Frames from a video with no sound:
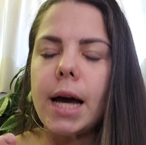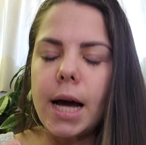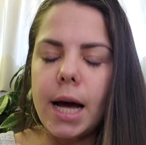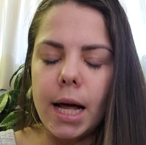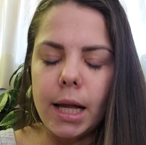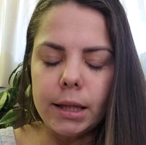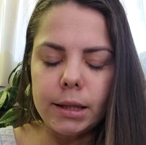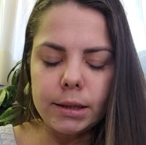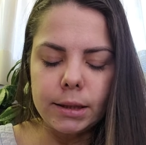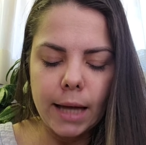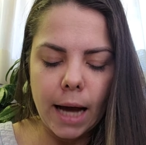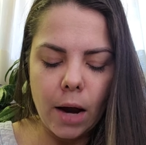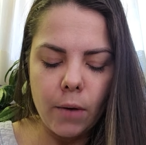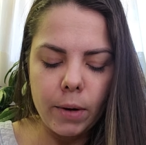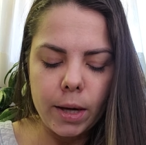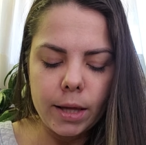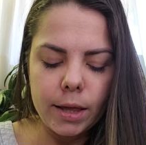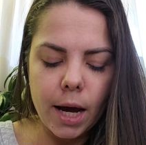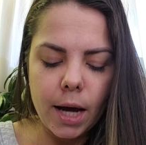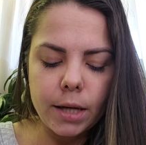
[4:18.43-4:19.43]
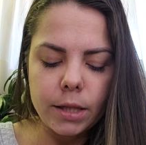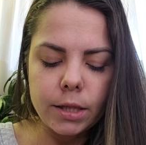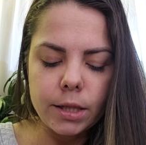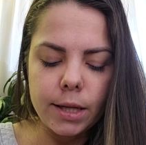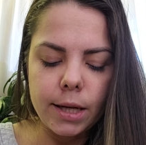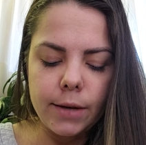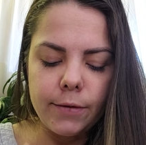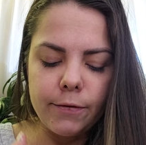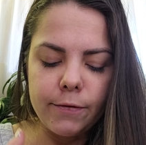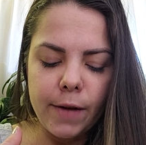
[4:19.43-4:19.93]
allowing that
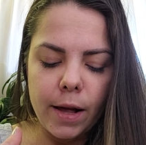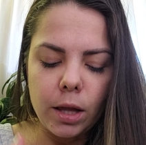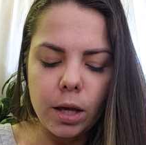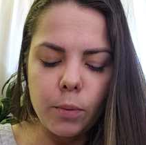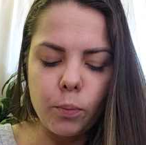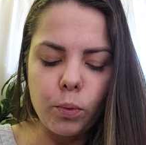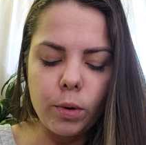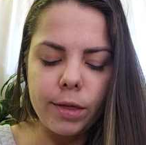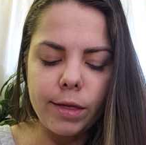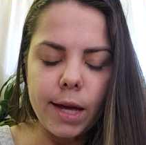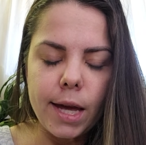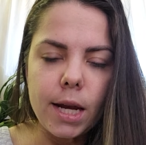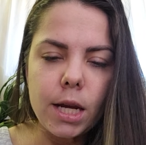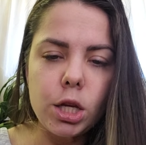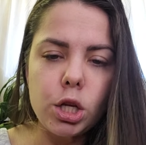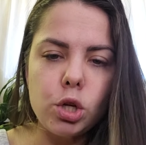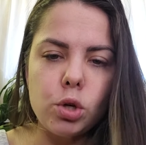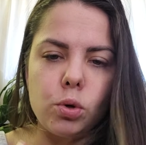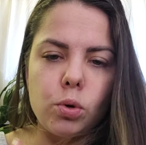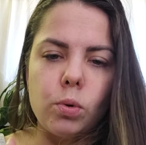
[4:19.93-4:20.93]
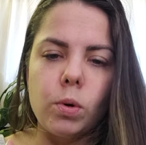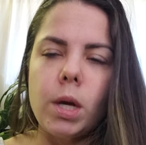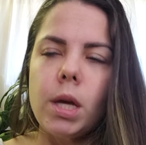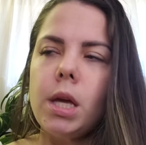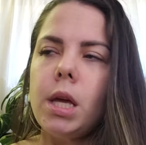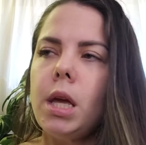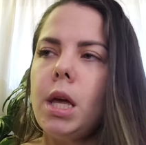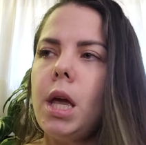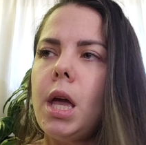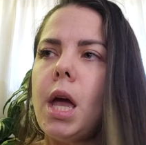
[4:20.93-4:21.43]
to envelop within you
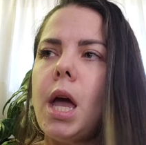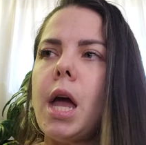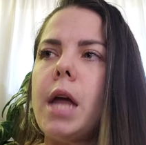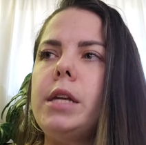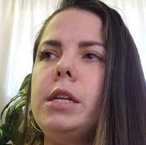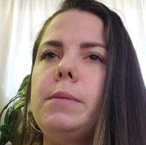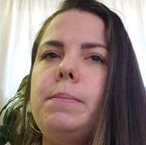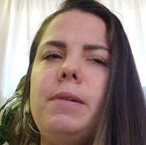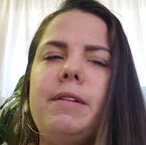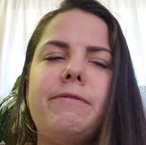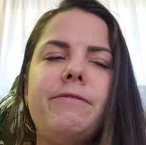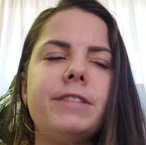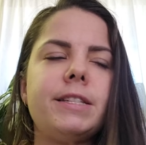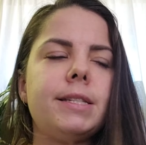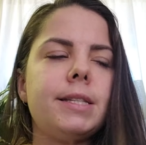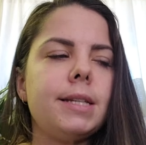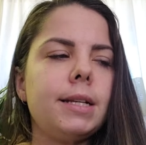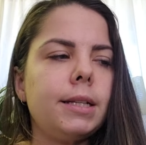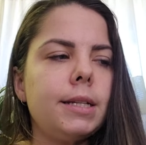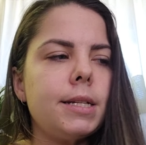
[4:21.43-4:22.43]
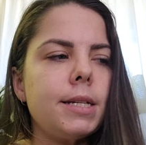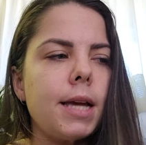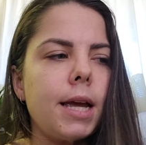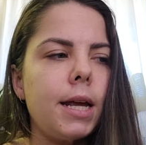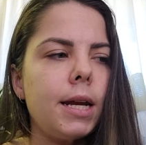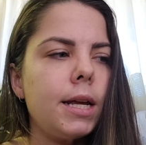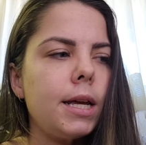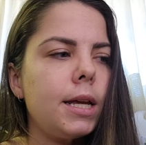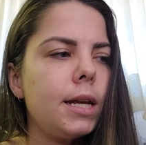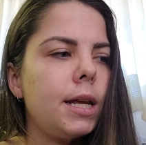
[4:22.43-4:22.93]
and to be
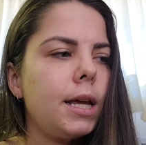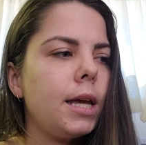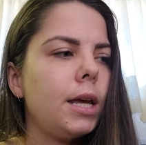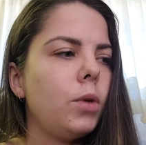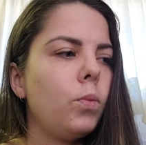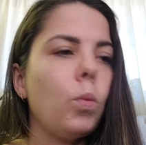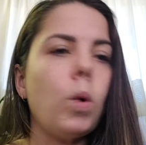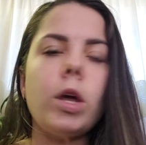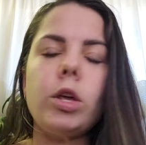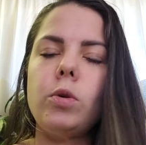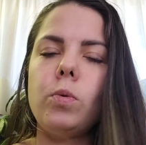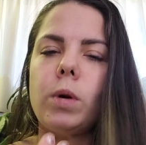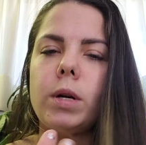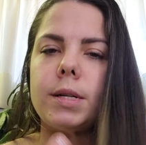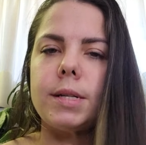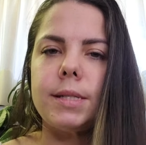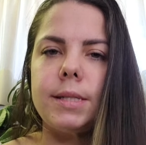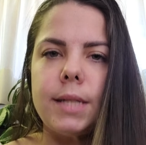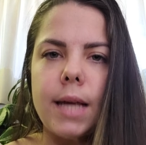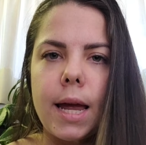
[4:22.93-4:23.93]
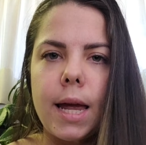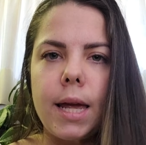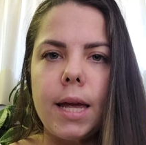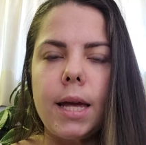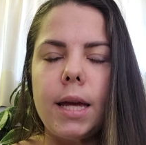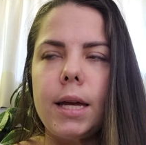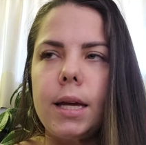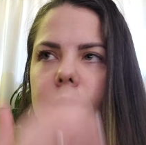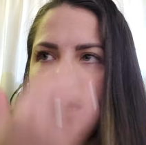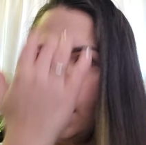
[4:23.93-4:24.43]
facilitated in what you were
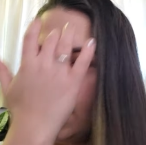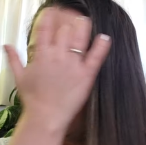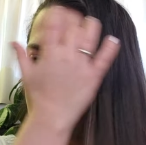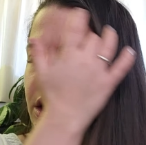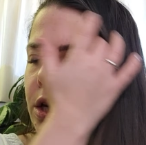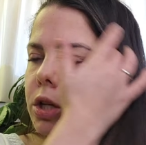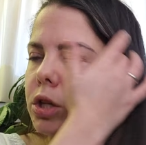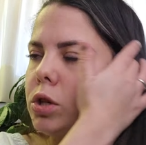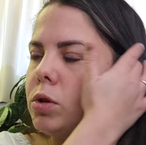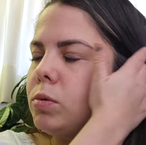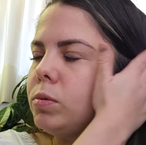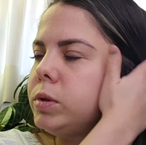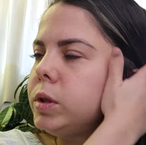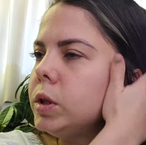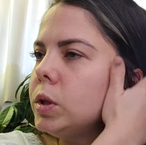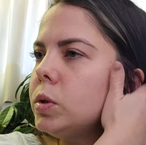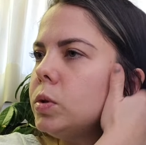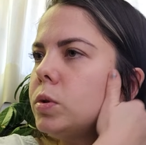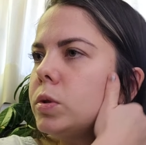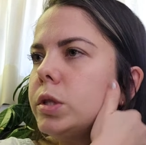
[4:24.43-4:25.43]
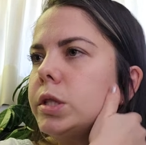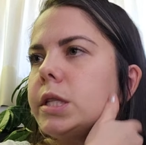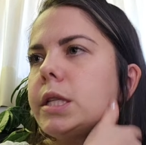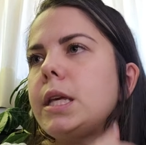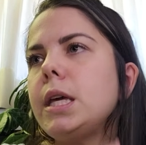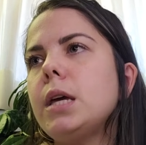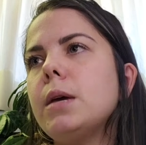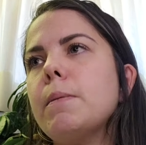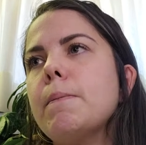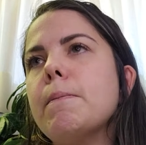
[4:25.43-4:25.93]
saying, you lose
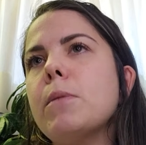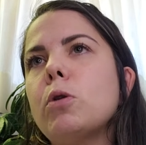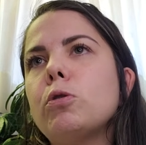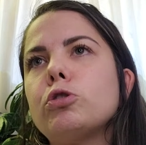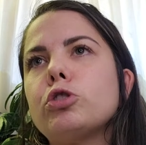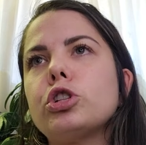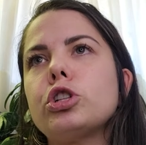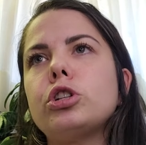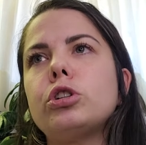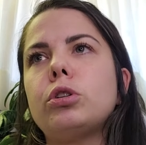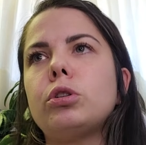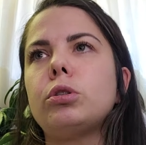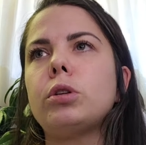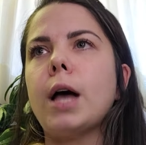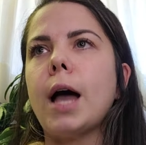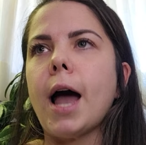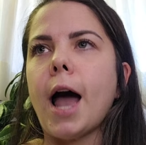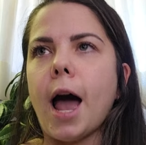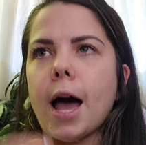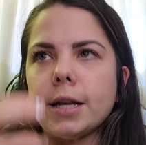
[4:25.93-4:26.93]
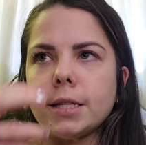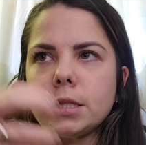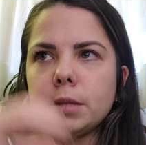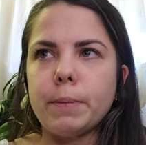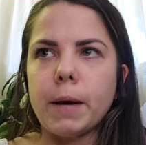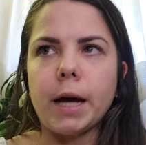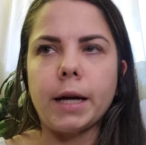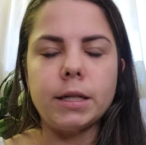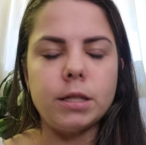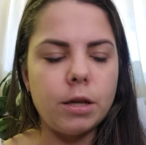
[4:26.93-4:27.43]
the emotional
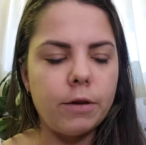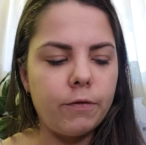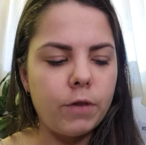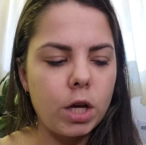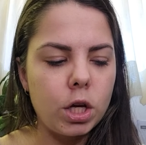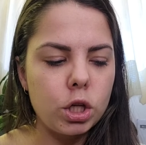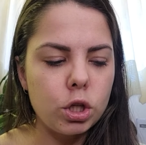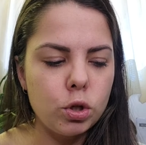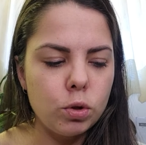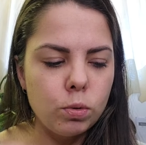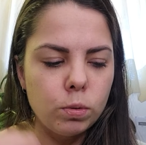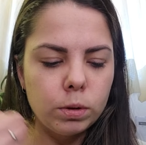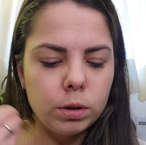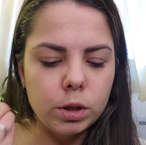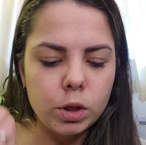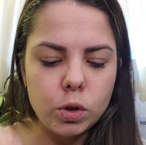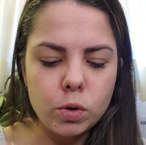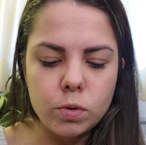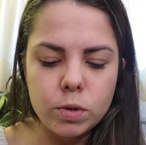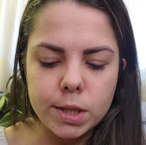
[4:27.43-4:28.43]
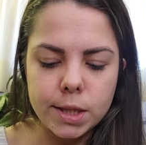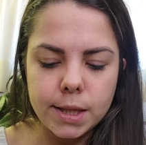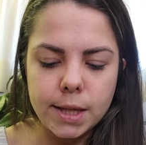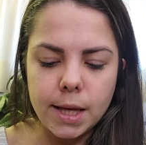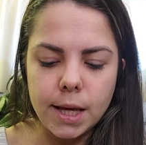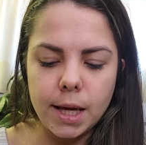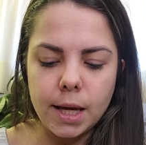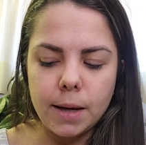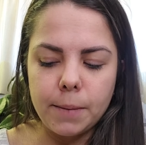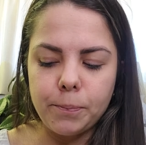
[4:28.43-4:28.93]
aspect of it. You lose
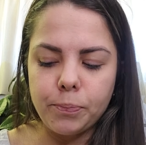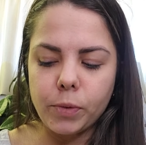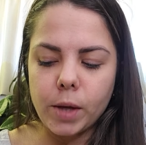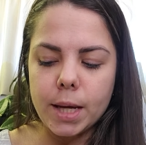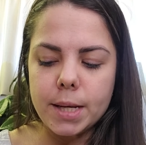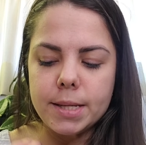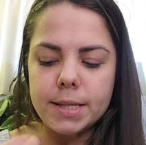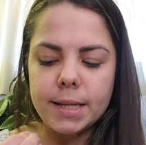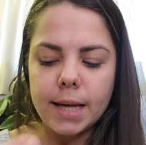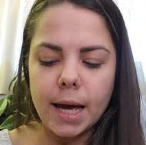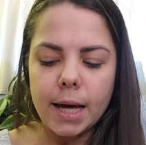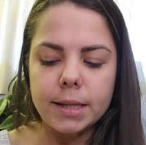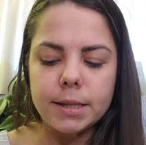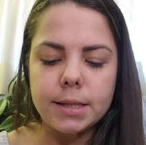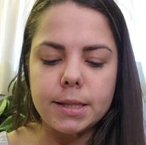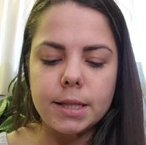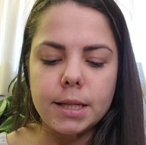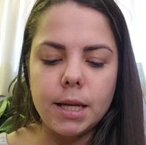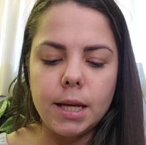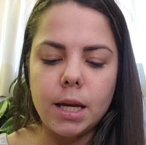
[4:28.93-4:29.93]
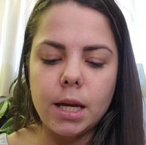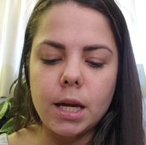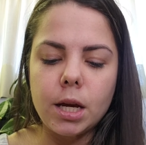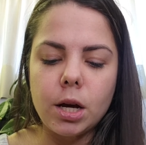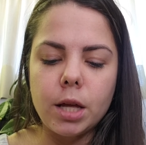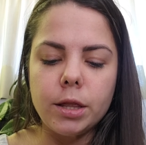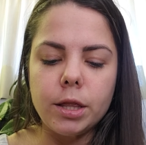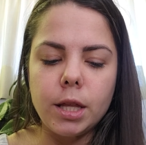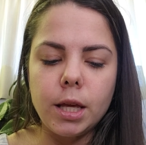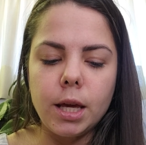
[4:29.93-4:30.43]
the intensity
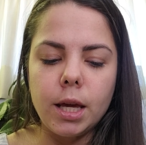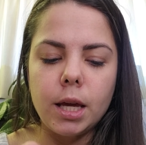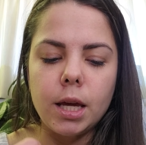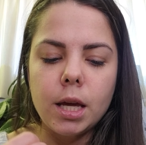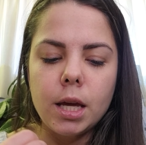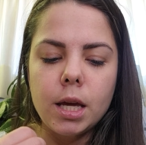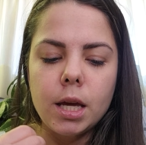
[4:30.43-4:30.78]
and the